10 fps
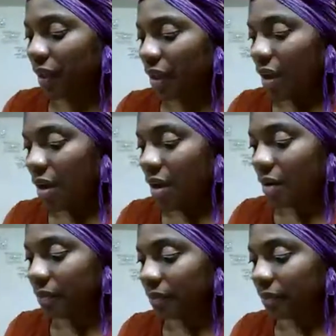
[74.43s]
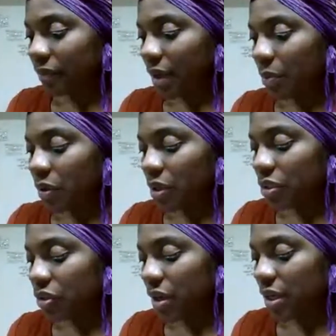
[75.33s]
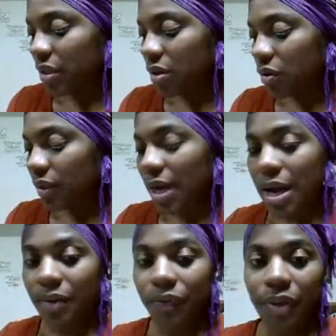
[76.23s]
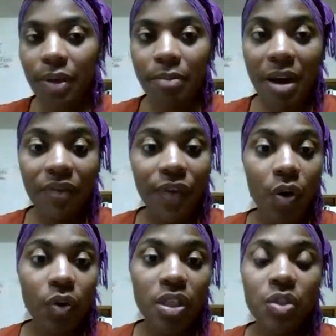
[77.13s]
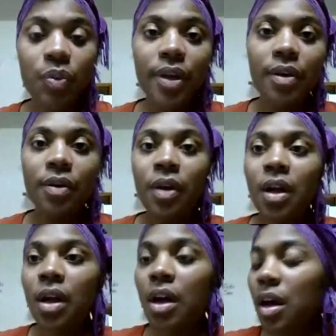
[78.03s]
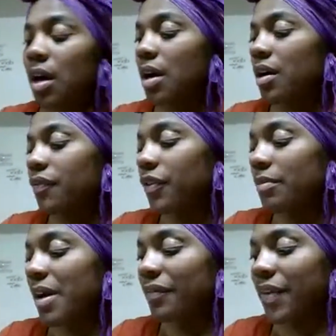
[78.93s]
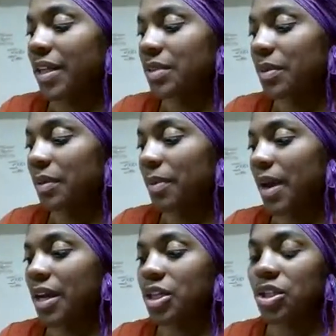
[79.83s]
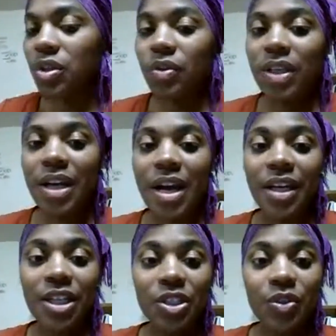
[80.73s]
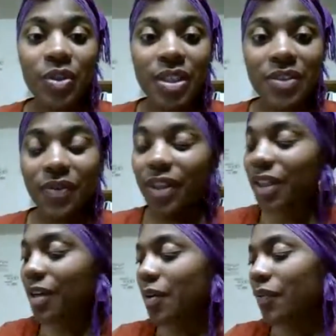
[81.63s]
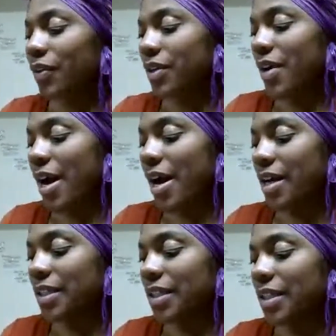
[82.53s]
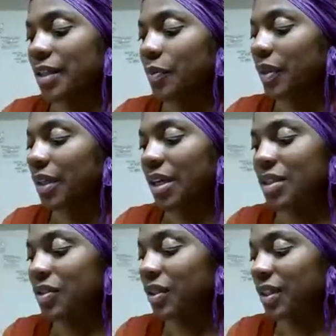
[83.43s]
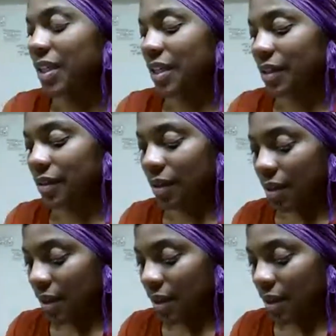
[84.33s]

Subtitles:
I'm gonna try to go live from my phone as well, from my Facebook page, so that I can do this video for you guys because I didn't want to cancel it again.